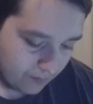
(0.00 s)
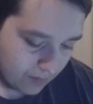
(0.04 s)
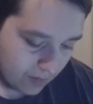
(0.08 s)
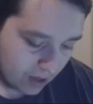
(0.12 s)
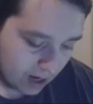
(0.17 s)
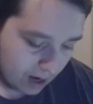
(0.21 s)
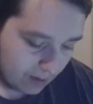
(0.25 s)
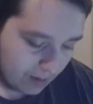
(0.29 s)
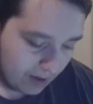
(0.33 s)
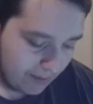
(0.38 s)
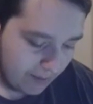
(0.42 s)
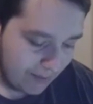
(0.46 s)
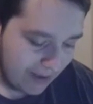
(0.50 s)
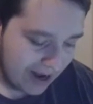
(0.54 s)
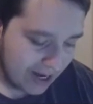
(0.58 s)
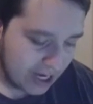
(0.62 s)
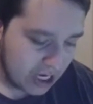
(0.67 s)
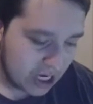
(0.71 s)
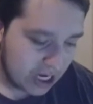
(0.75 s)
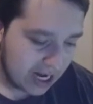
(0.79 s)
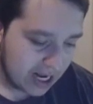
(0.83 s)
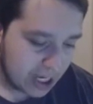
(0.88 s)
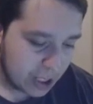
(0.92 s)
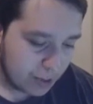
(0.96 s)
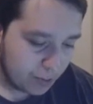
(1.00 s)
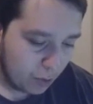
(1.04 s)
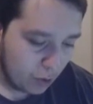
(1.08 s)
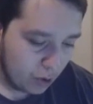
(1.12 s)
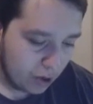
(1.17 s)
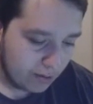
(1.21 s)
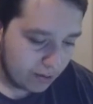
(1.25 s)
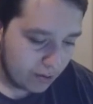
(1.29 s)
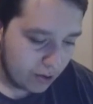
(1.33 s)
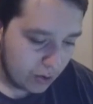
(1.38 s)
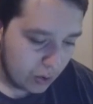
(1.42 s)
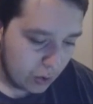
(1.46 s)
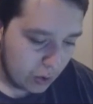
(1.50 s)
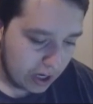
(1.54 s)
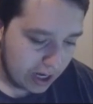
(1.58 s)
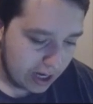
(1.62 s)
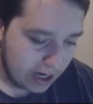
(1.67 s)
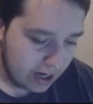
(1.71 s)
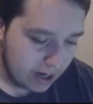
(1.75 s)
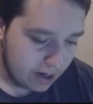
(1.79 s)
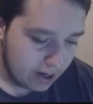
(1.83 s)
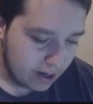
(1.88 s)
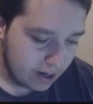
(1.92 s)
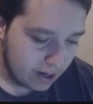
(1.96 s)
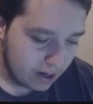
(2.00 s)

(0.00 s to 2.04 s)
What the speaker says: My badge is like spawning them all in.